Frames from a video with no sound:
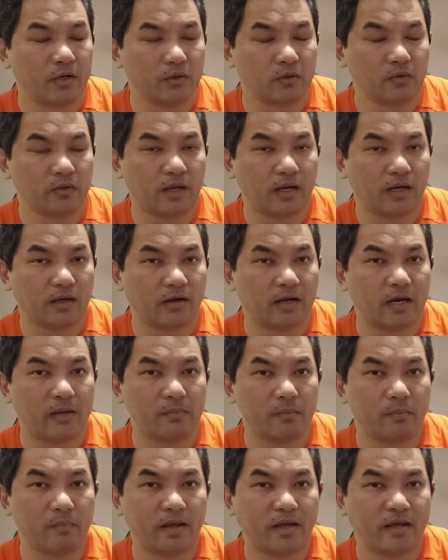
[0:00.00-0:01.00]
do that,
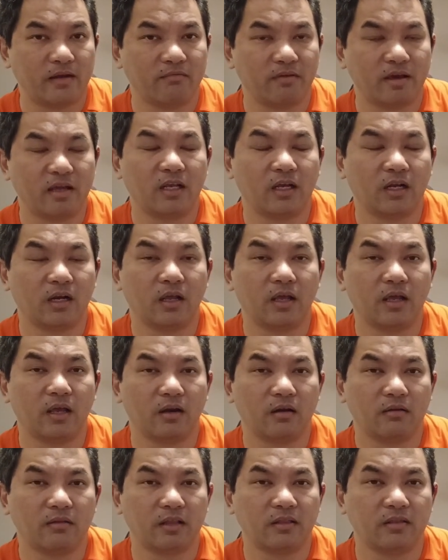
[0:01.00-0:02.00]
let me make it very
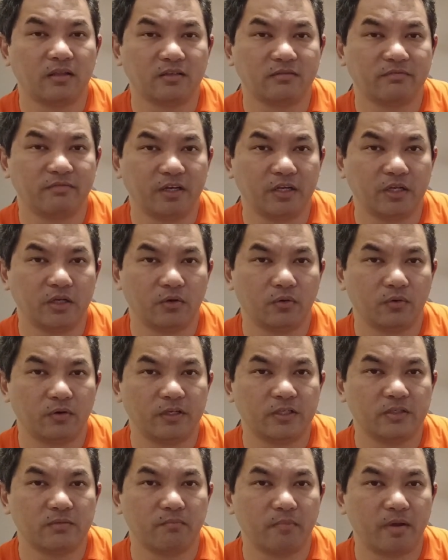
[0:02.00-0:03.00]
clear that this video
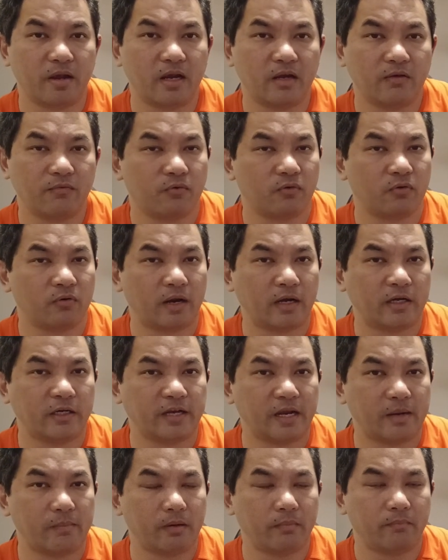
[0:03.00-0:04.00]
is made for
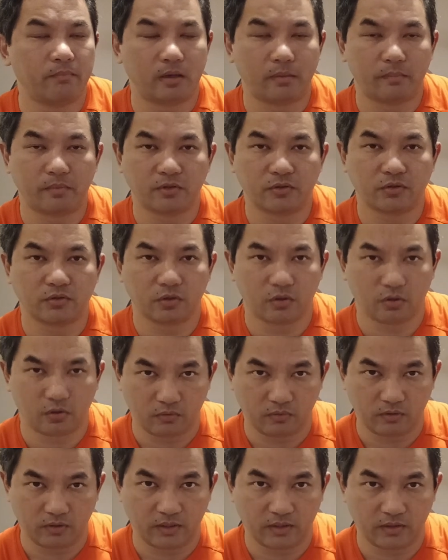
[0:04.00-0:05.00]
entertainment purposes
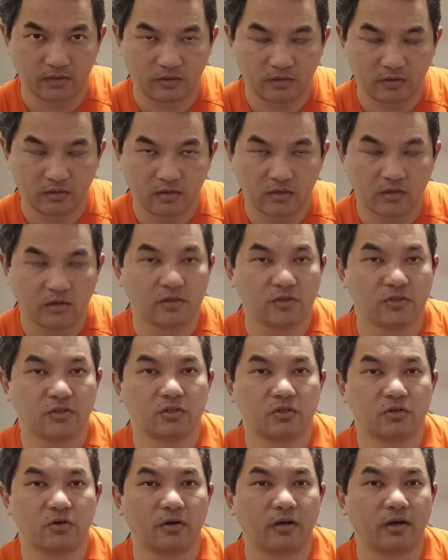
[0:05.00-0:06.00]
only. This
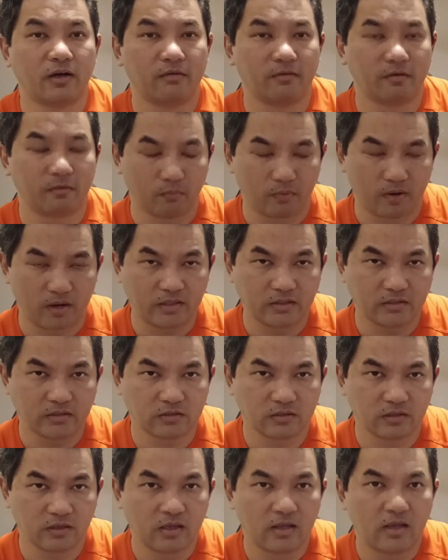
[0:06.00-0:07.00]
is not an
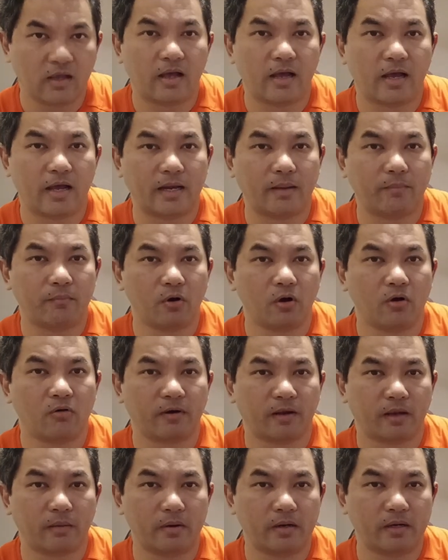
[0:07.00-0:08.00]
advice and I'm not
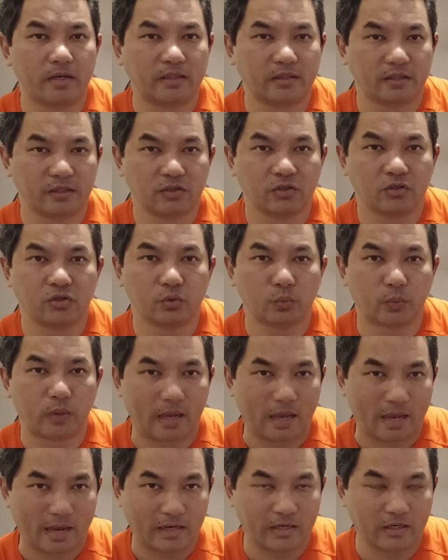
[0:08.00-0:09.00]
recommending this to
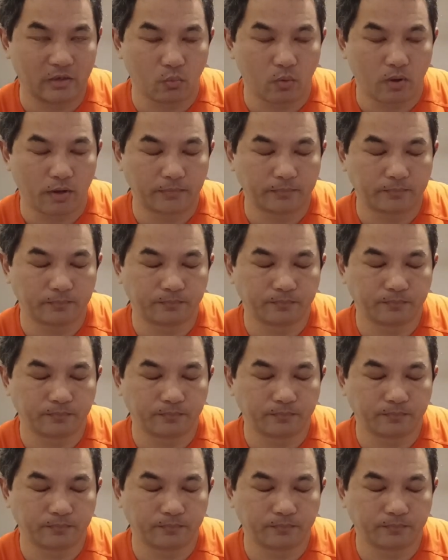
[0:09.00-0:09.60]
anyone.